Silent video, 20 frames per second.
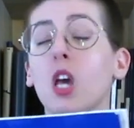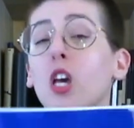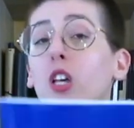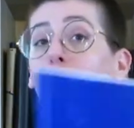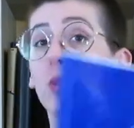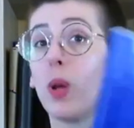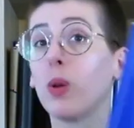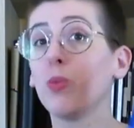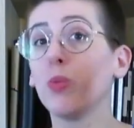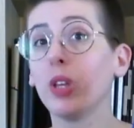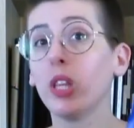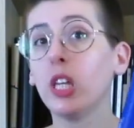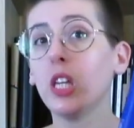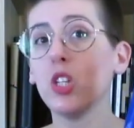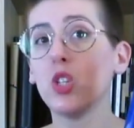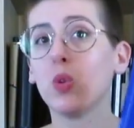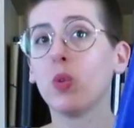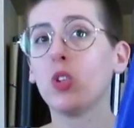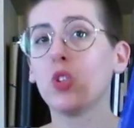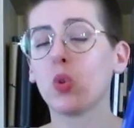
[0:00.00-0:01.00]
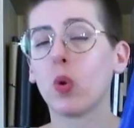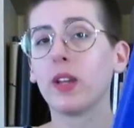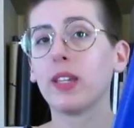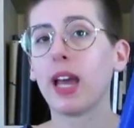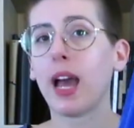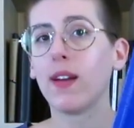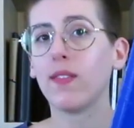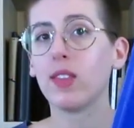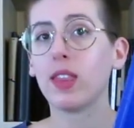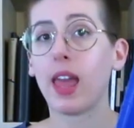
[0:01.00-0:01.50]
So I really do enjoy
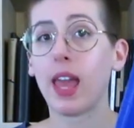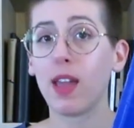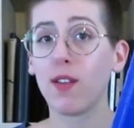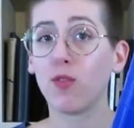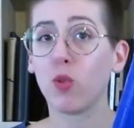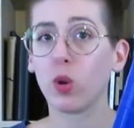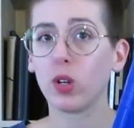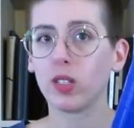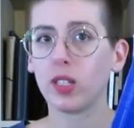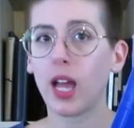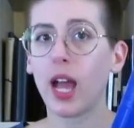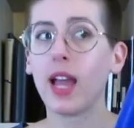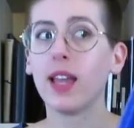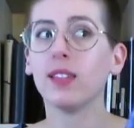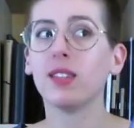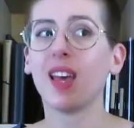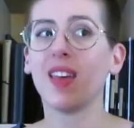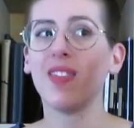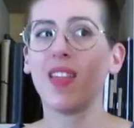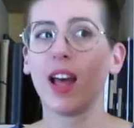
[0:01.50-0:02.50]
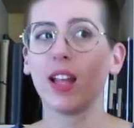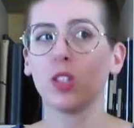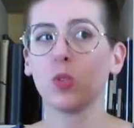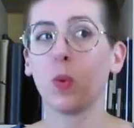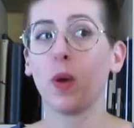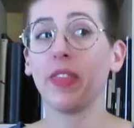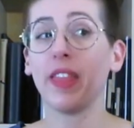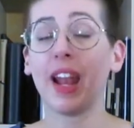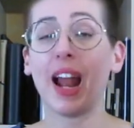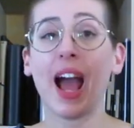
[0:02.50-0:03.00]
having the A4 size, and that's
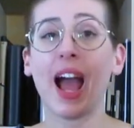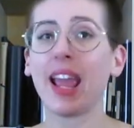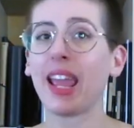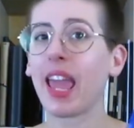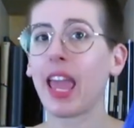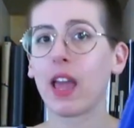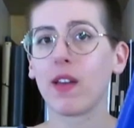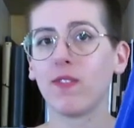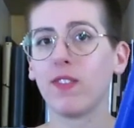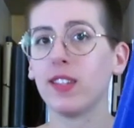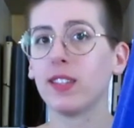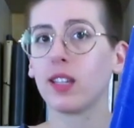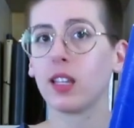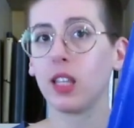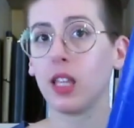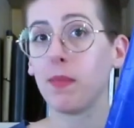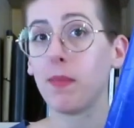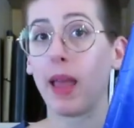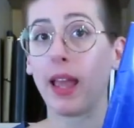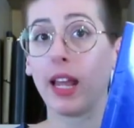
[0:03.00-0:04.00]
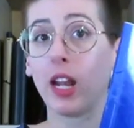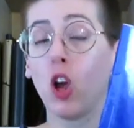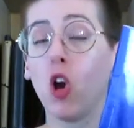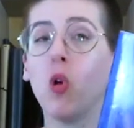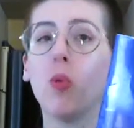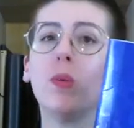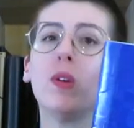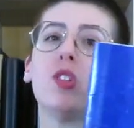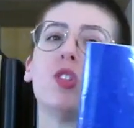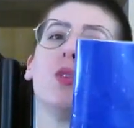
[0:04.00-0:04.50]
one that I can't physically make at
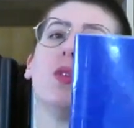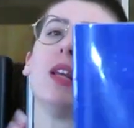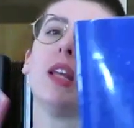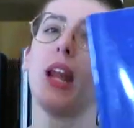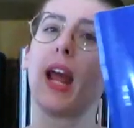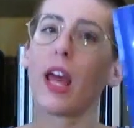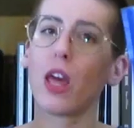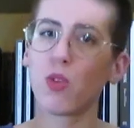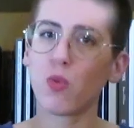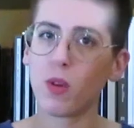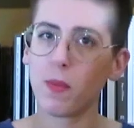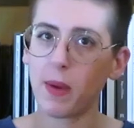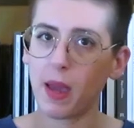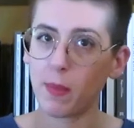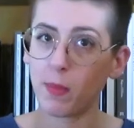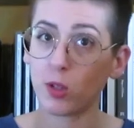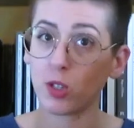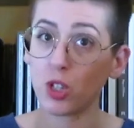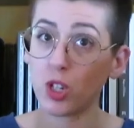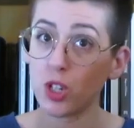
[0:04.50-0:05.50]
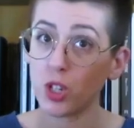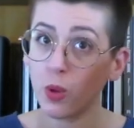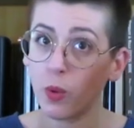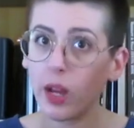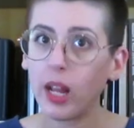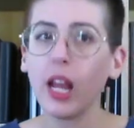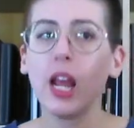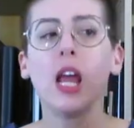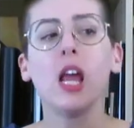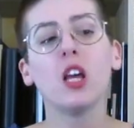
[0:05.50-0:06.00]
home because you need A3 paper to do
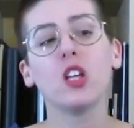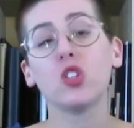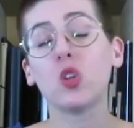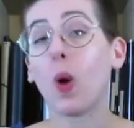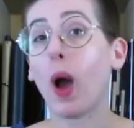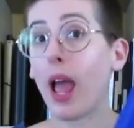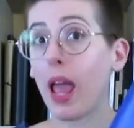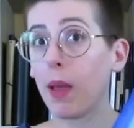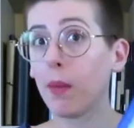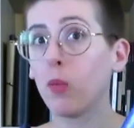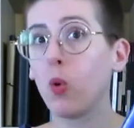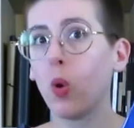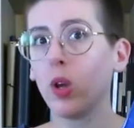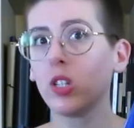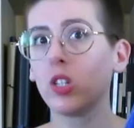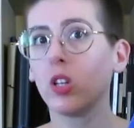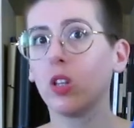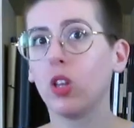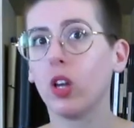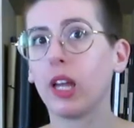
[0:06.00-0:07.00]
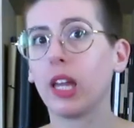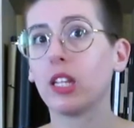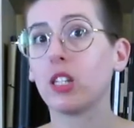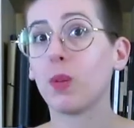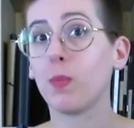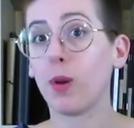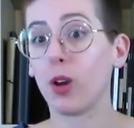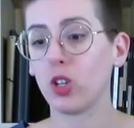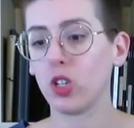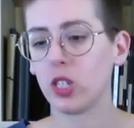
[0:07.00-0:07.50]
it. So I am going to look into
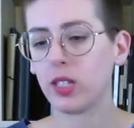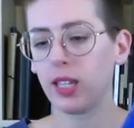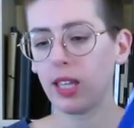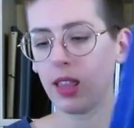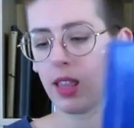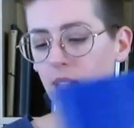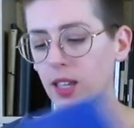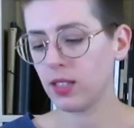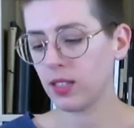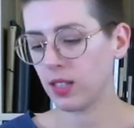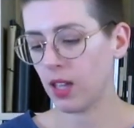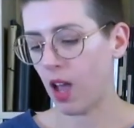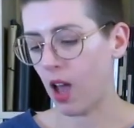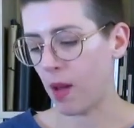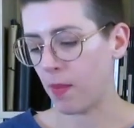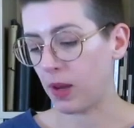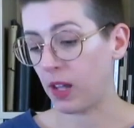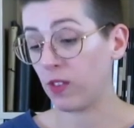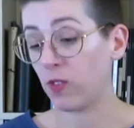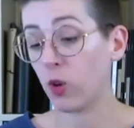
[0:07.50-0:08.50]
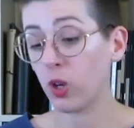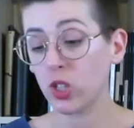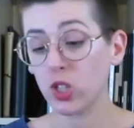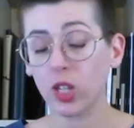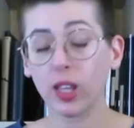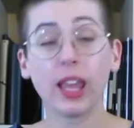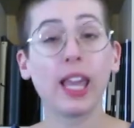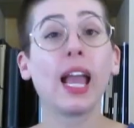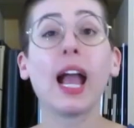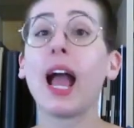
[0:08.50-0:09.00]
purchasing this.
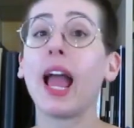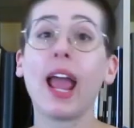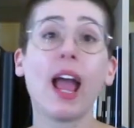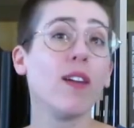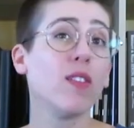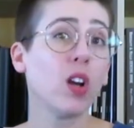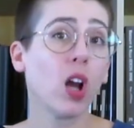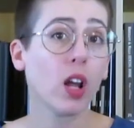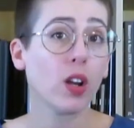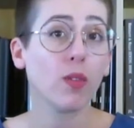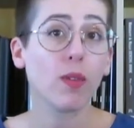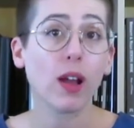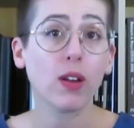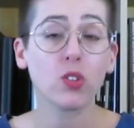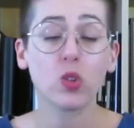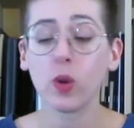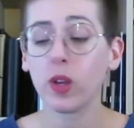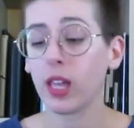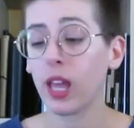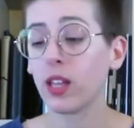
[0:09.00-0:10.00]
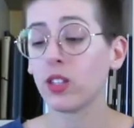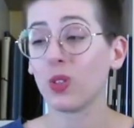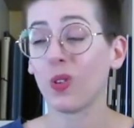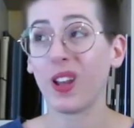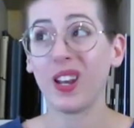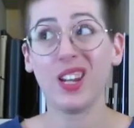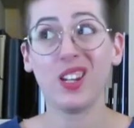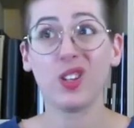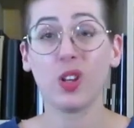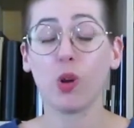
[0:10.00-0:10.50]
Unfortunately, I haven't gotten around to it yet, so
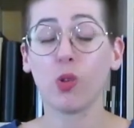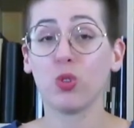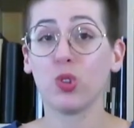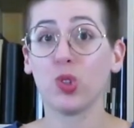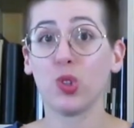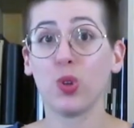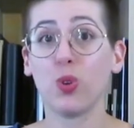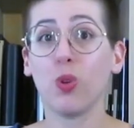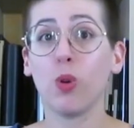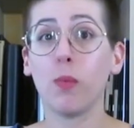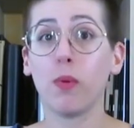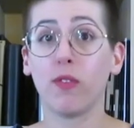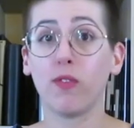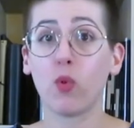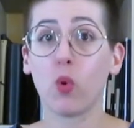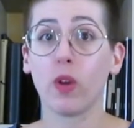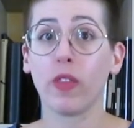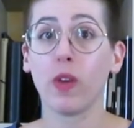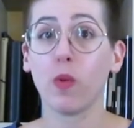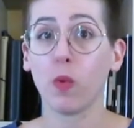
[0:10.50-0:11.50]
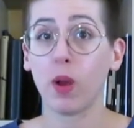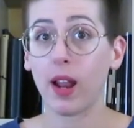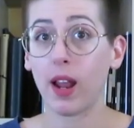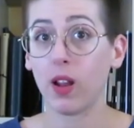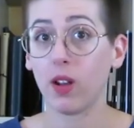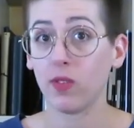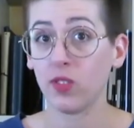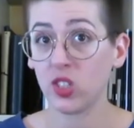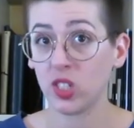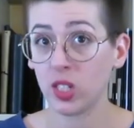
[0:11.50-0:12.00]
I need to go soon before they run
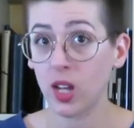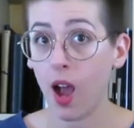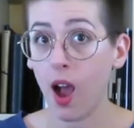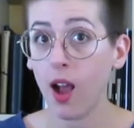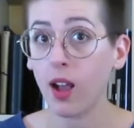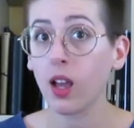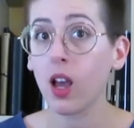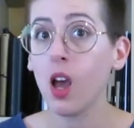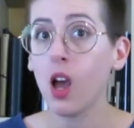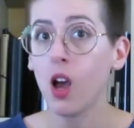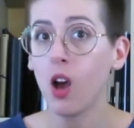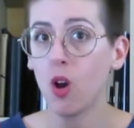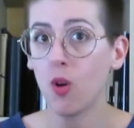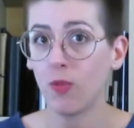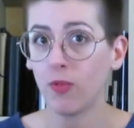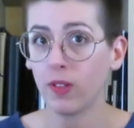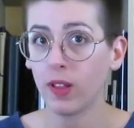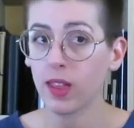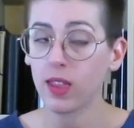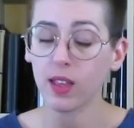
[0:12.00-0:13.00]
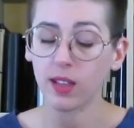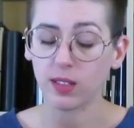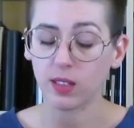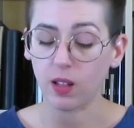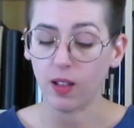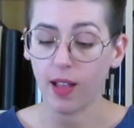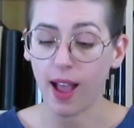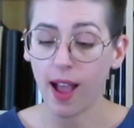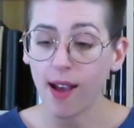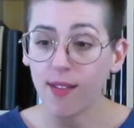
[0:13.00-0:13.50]
out of stock. Hopefully they
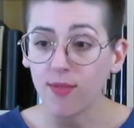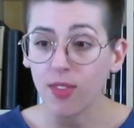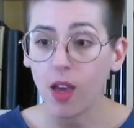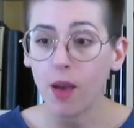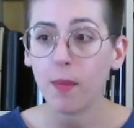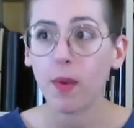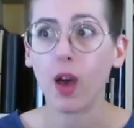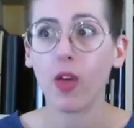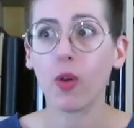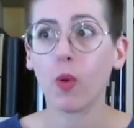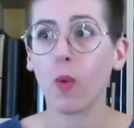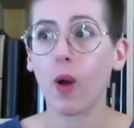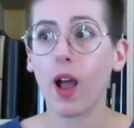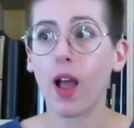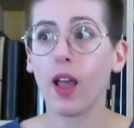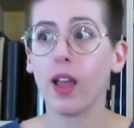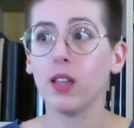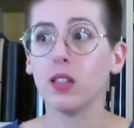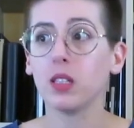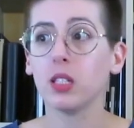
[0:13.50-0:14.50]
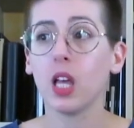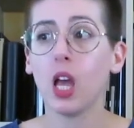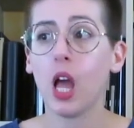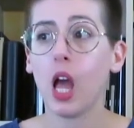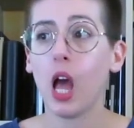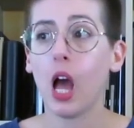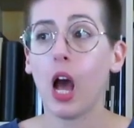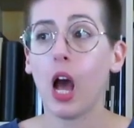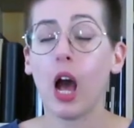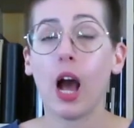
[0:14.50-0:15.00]
still have them, otherwise
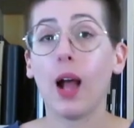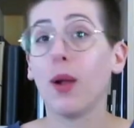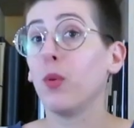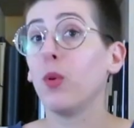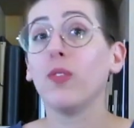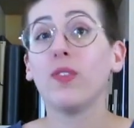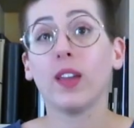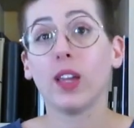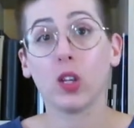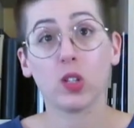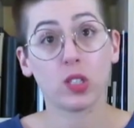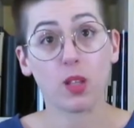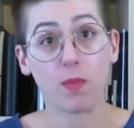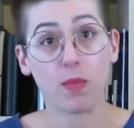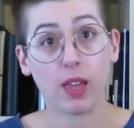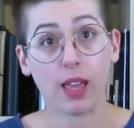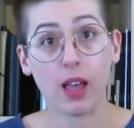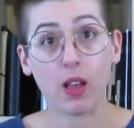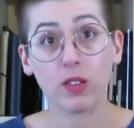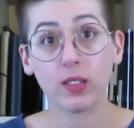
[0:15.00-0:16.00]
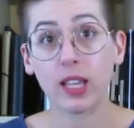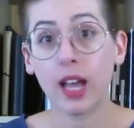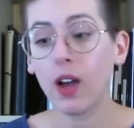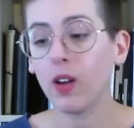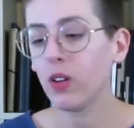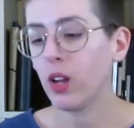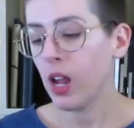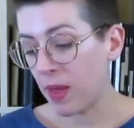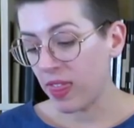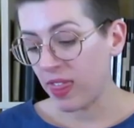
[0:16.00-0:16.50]
I will figure something else
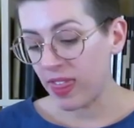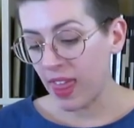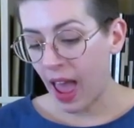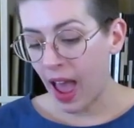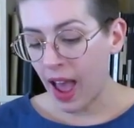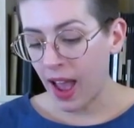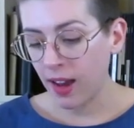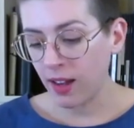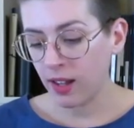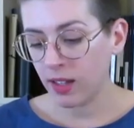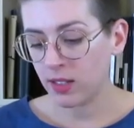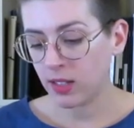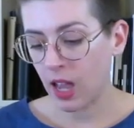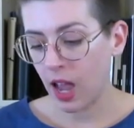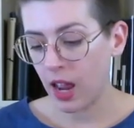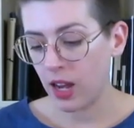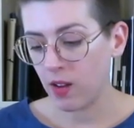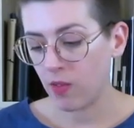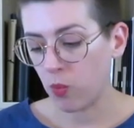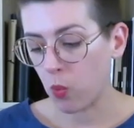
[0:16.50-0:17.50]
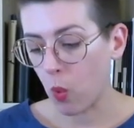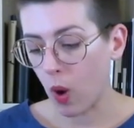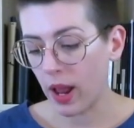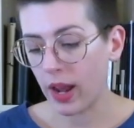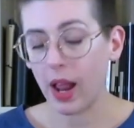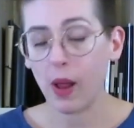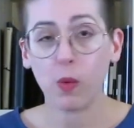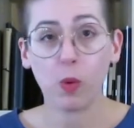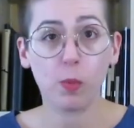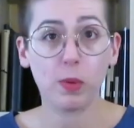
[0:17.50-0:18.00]
out. But that is kind of what
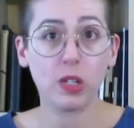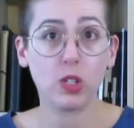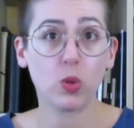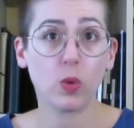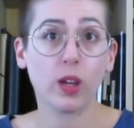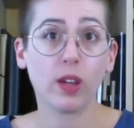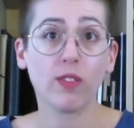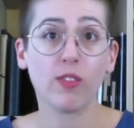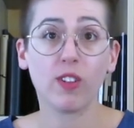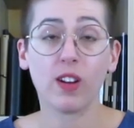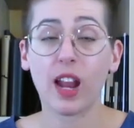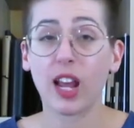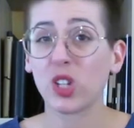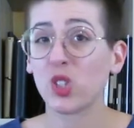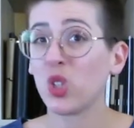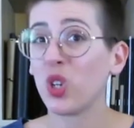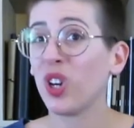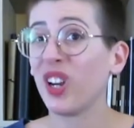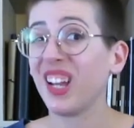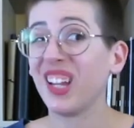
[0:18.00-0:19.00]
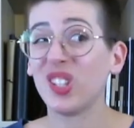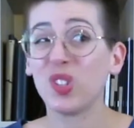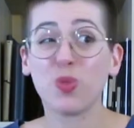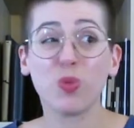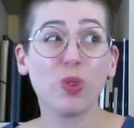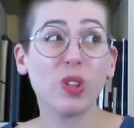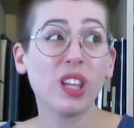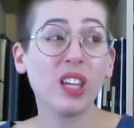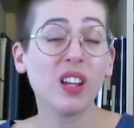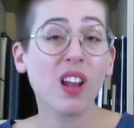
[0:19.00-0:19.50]
I will be doing for next year. It's
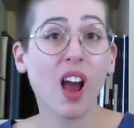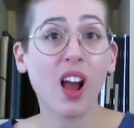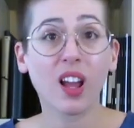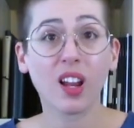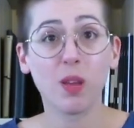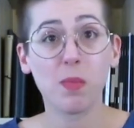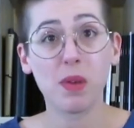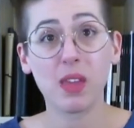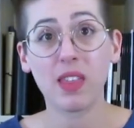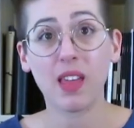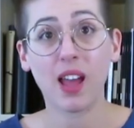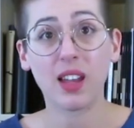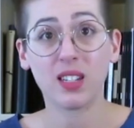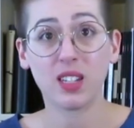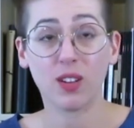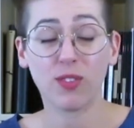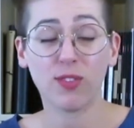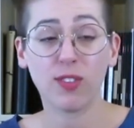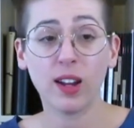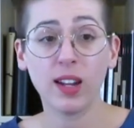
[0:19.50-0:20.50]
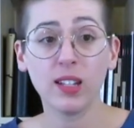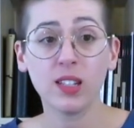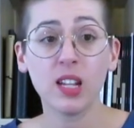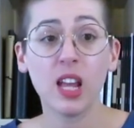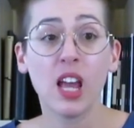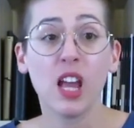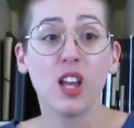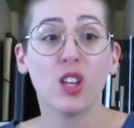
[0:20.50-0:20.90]
really not going to be that different.